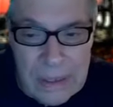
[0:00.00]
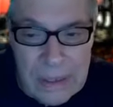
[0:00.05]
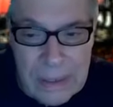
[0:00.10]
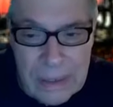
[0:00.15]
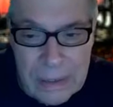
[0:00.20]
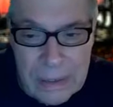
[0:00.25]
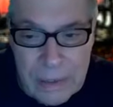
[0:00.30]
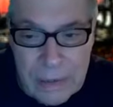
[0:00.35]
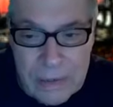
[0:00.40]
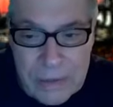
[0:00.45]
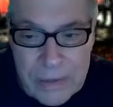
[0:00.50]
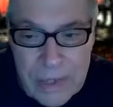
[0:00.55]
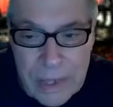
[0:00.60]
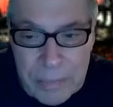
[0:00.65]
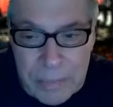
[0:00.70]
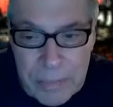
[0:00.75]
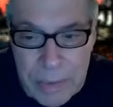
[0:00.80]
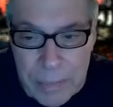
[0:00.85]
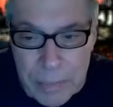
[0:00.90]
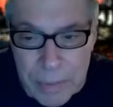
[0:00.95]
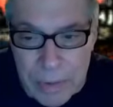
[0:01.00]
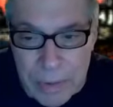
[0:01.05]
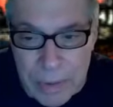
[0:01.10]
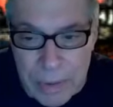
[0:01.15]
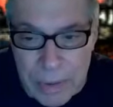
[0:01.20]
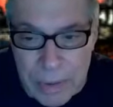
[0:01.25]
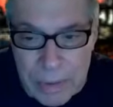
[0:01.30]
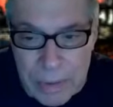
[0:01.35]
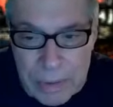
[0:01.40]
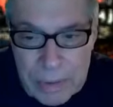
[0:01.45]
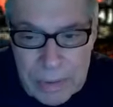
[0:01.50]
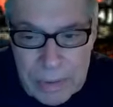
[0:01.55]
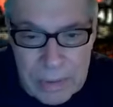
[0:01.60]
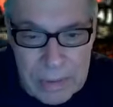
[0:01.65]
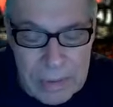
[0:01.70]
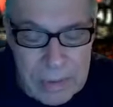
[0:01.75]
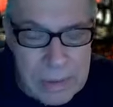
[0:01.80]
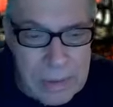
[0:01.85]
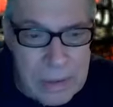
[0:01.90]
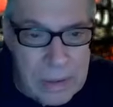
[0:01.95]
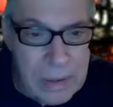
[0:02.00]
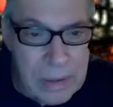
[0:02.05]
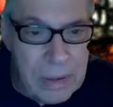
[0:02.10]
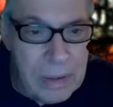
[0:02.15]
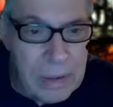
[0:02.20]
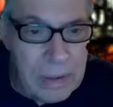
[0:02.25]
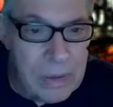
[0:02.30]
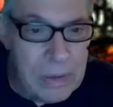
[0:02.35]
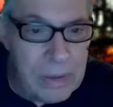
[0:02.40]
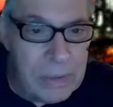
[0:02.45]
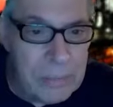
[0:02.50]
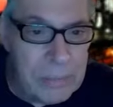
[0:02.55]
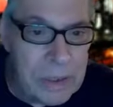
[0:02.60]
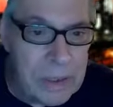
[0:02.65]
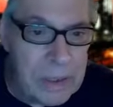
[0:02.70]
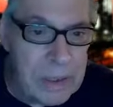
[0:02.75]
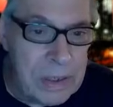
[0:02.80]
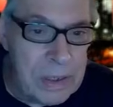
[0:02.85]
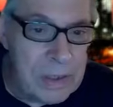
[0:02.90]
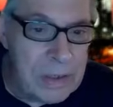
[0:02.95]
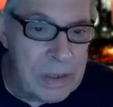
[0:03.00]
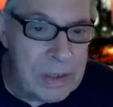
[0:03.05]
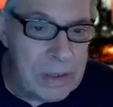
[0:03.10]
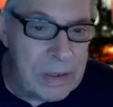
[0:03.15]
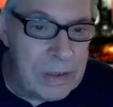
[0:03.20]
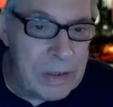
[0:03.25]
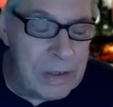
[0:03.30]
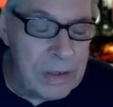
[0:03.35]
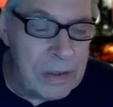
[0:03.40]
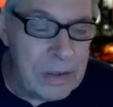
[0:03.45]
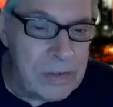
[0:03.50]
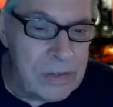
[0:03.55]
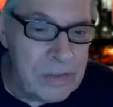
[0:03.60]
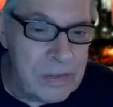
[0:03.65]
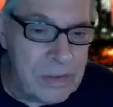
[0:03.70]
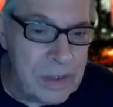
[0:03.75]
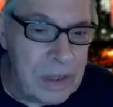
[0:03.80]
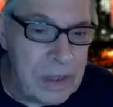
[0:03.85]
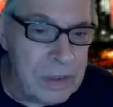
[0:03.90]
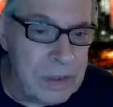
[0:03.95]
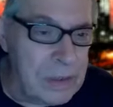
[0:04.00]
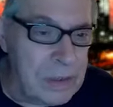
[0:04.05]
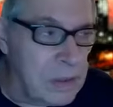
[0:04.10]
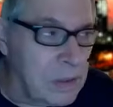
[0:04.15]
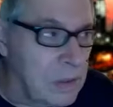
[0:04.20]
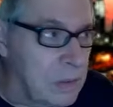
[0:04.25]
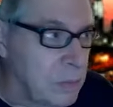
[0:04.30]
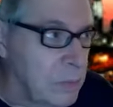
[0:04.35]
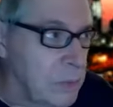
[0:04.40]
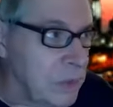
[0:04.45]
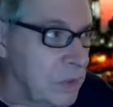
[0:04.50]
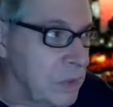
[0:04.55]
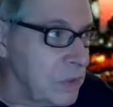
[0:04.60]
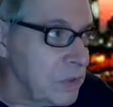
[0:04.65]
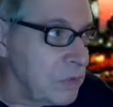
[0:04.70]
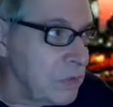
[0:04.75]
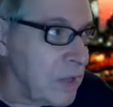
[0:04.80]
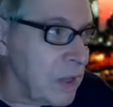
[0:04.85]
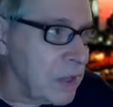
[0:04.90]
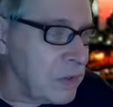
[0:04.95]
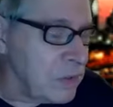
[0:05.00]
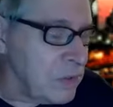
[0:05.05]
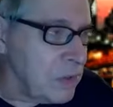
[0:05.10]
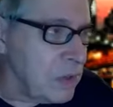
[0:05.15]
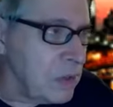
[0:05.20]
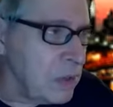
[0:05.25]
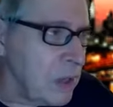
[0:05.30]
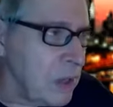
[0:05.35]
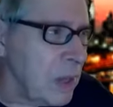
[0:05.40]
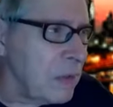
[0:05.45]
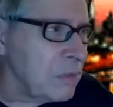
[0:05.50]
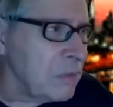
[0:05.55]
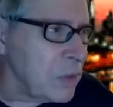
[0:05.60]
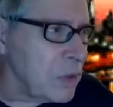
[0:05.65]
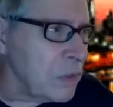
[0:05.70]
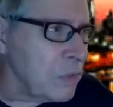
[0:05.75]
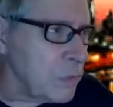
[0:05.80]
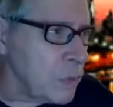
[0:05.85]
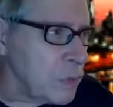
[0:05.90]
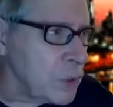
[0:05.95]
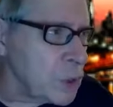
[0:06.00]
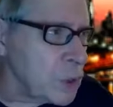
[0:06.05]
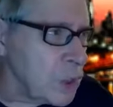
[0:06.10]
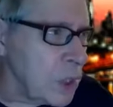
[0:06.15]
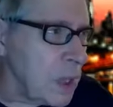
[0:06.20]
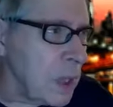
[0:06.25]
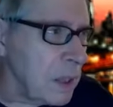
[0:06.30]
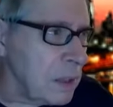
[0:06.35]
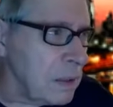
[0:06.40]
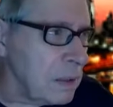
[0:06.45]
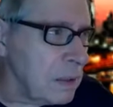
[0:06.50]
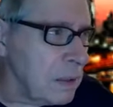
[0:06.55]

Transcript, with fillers: it looks like people are going to be sick a little with this vaccine after the first shot.